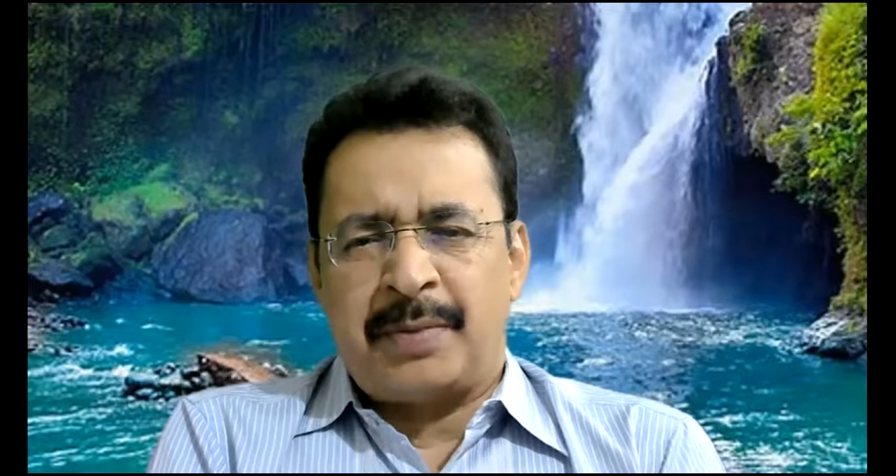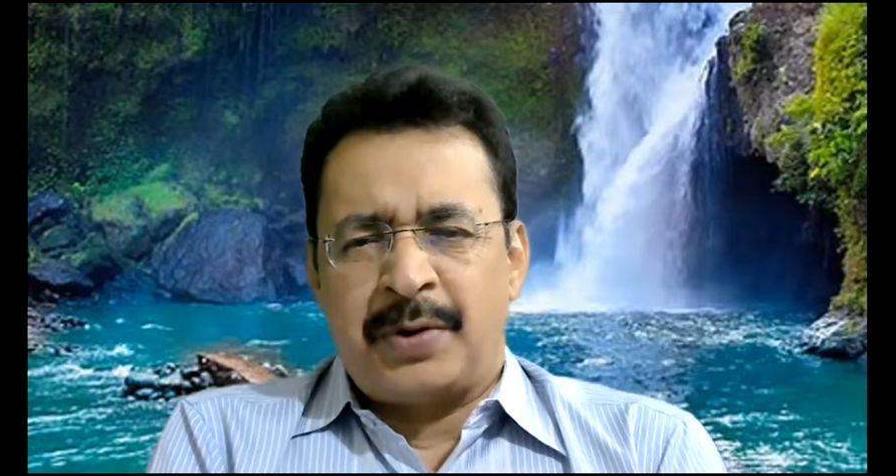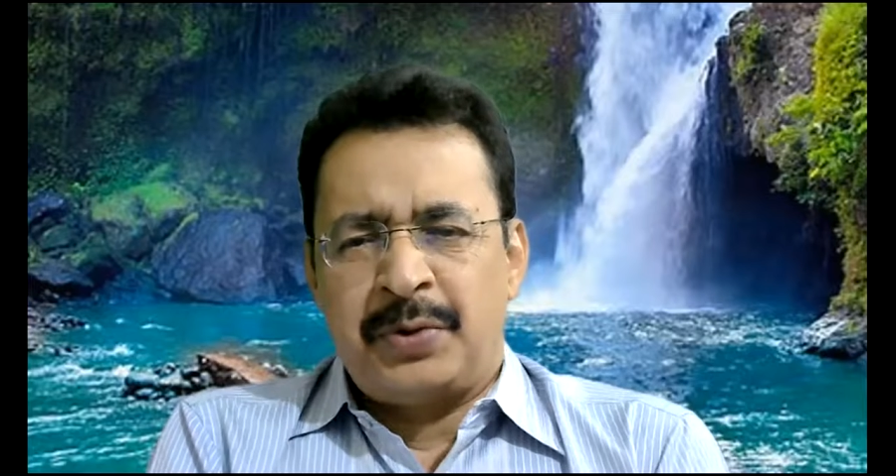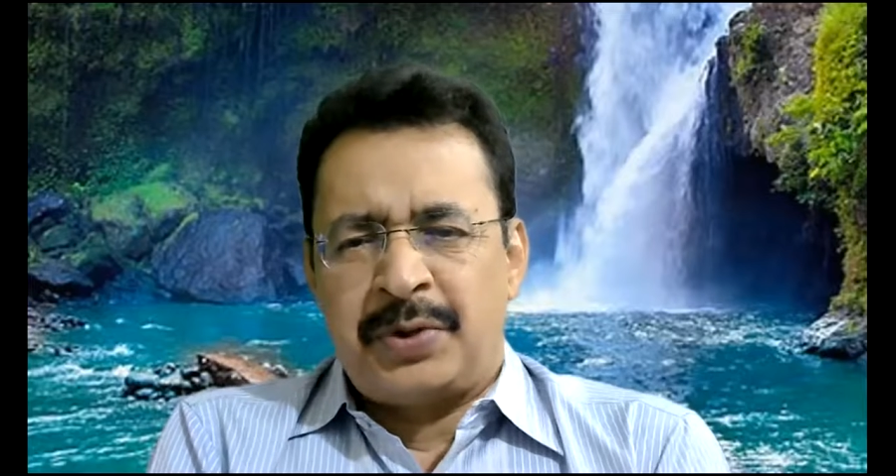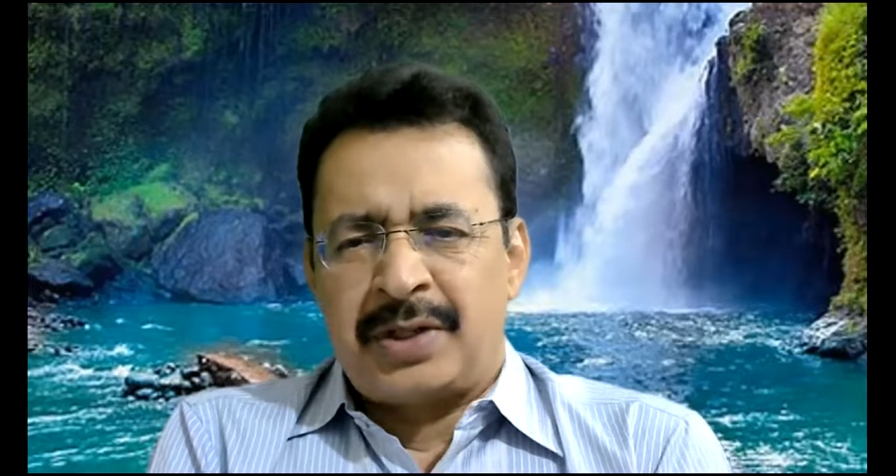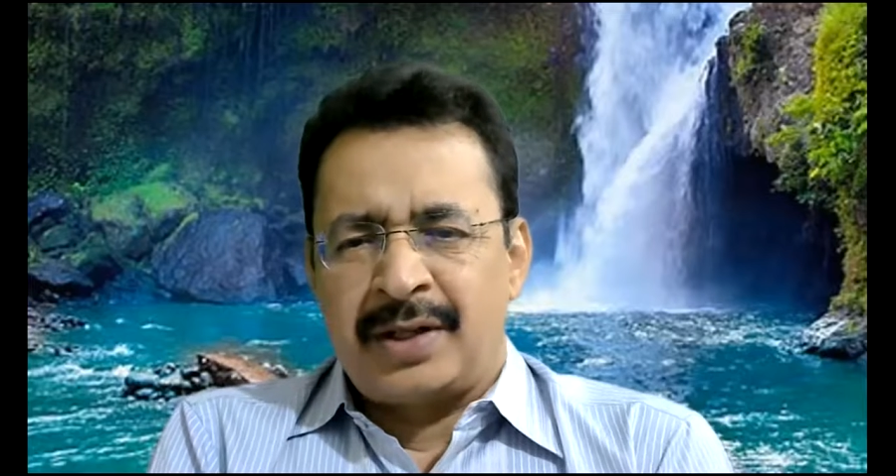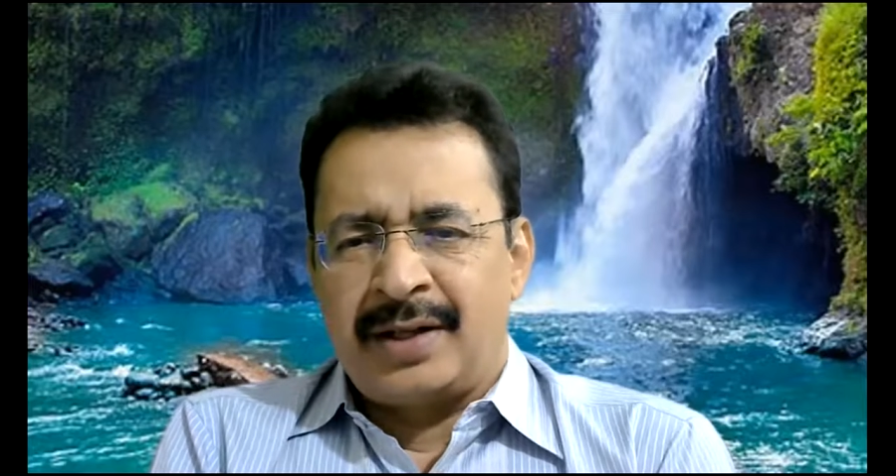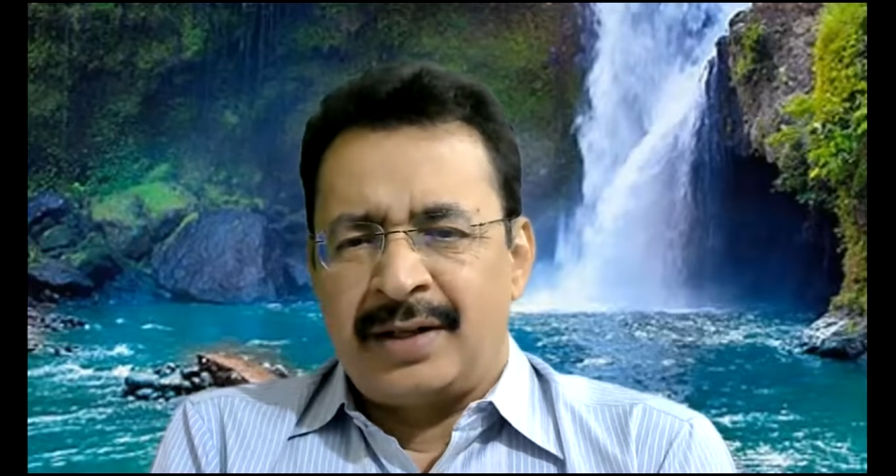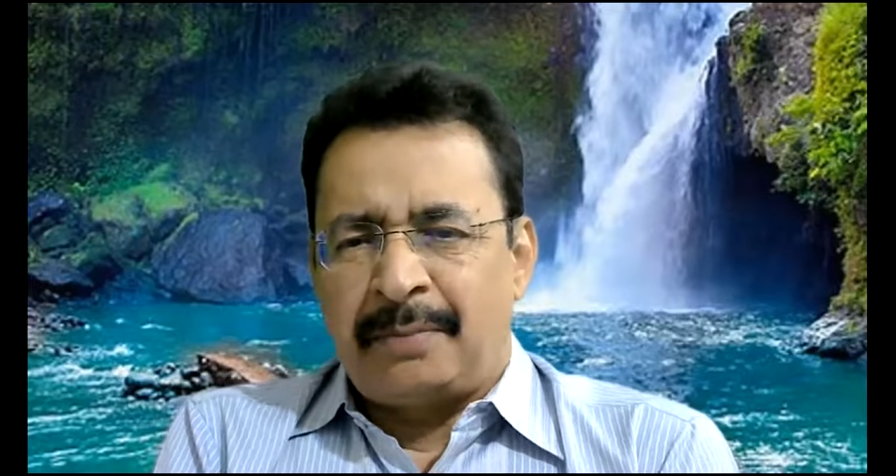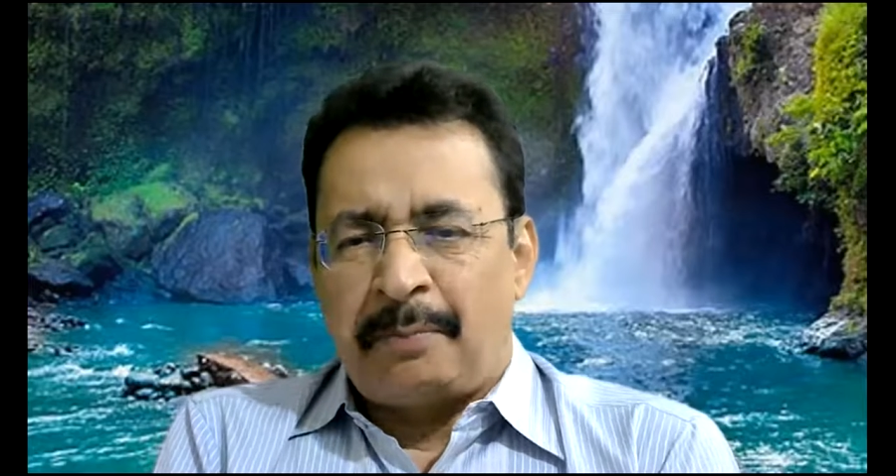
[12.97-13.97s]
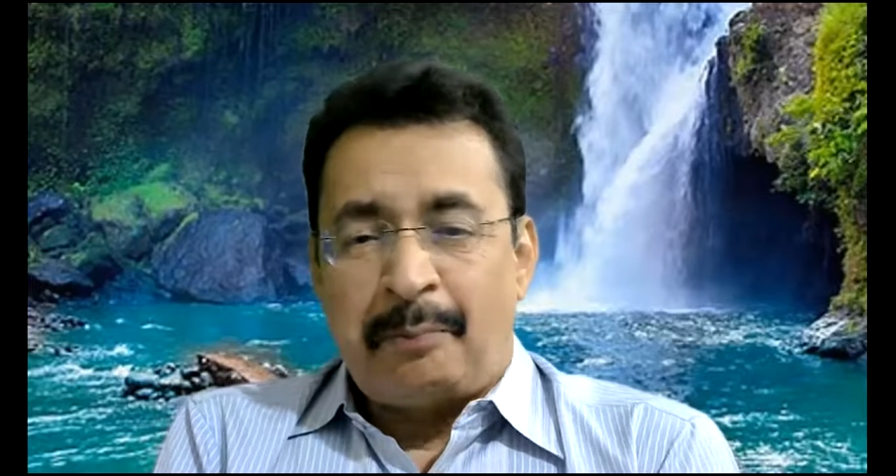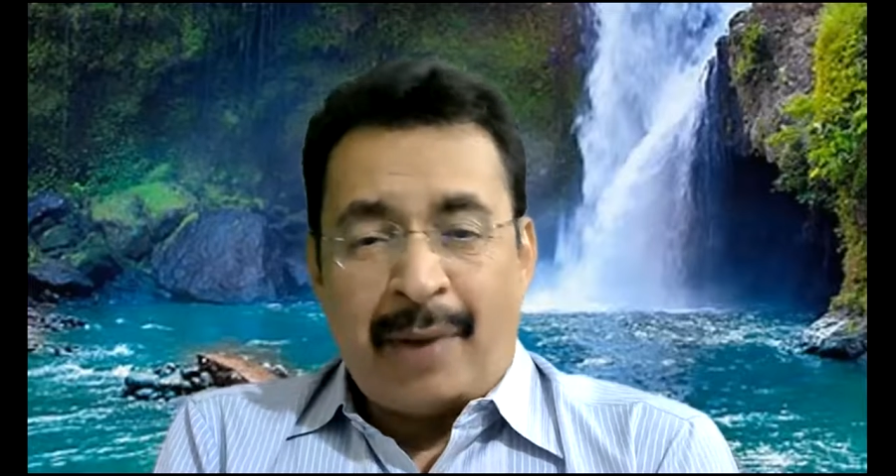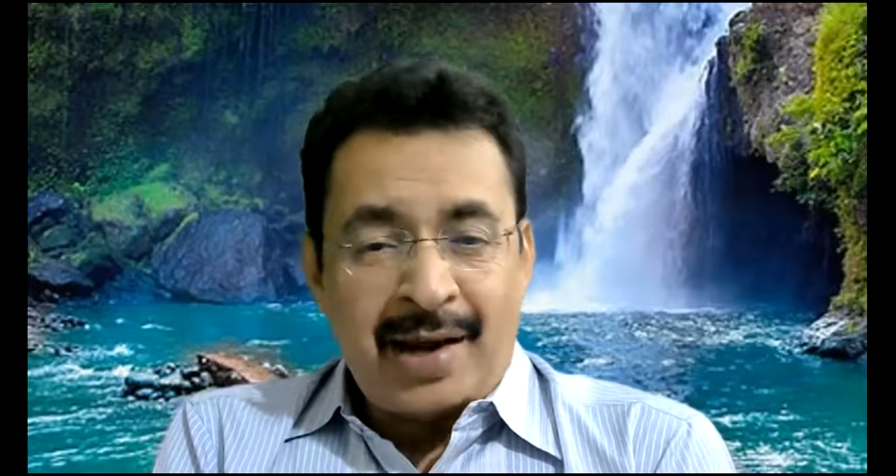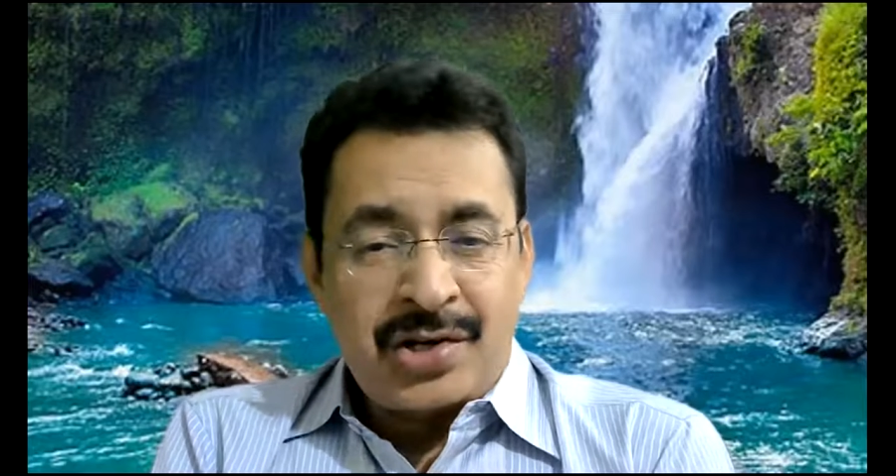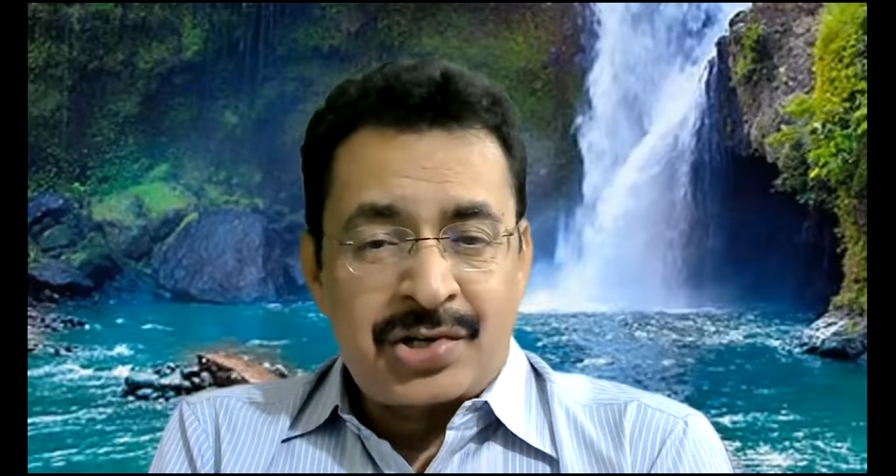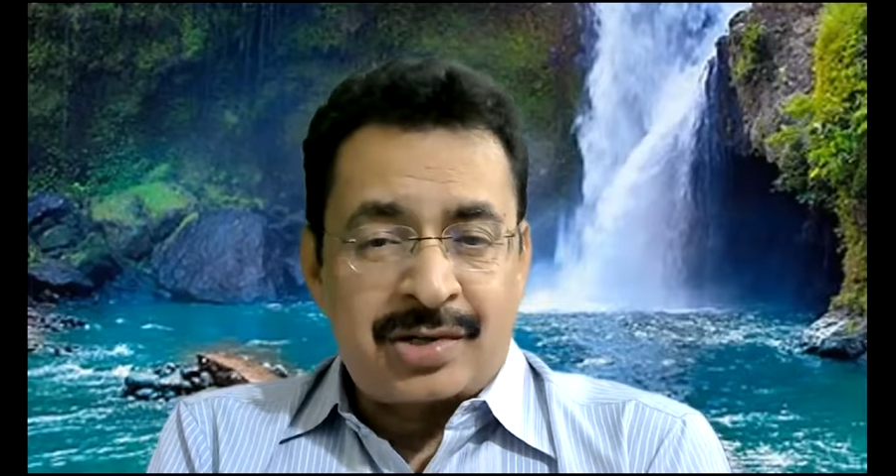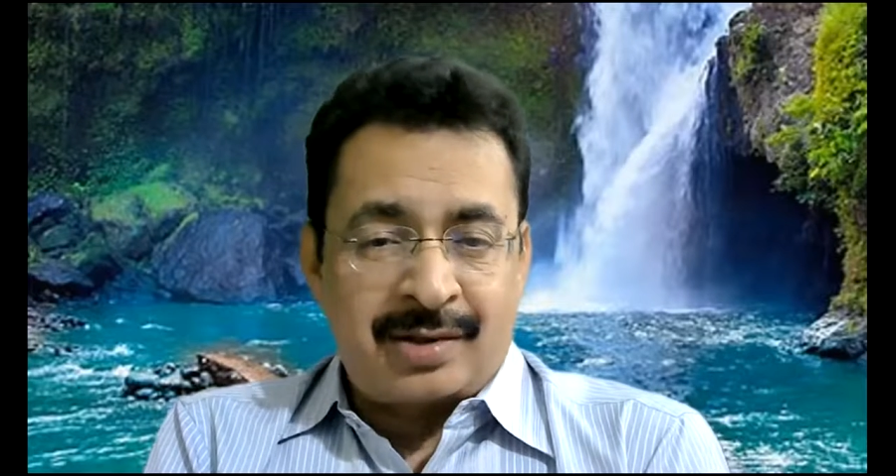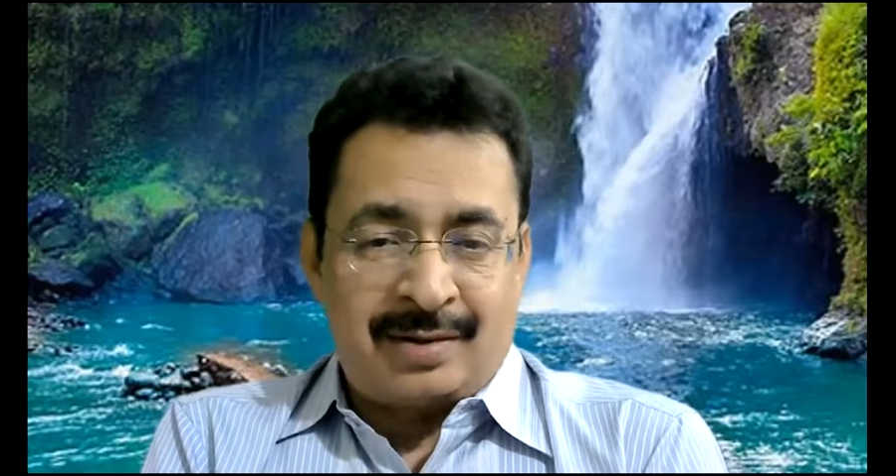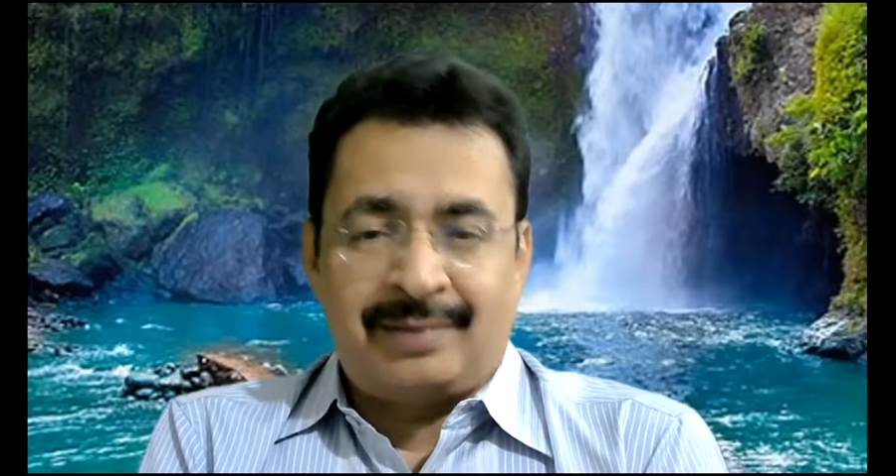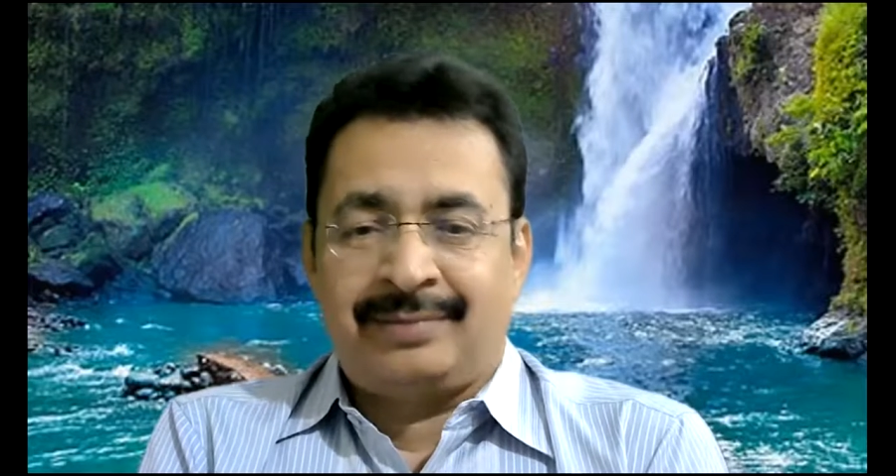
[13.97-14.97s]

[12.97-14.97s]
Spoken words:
about passion.